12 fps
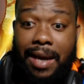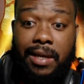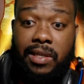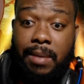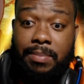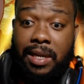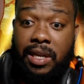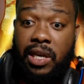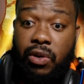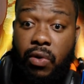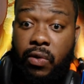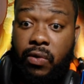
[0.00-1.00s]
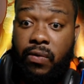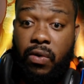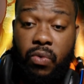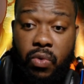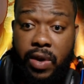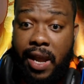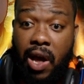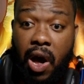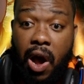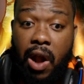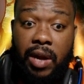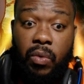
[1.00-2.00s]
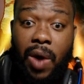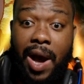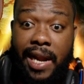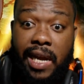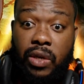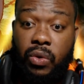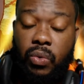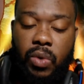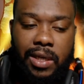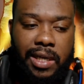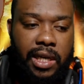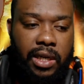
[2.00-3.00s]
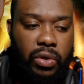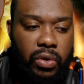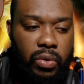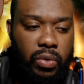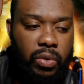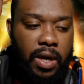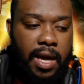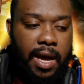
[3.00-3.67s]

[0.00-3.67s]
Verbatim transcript: accepting heroes for who they are and why they do what they do,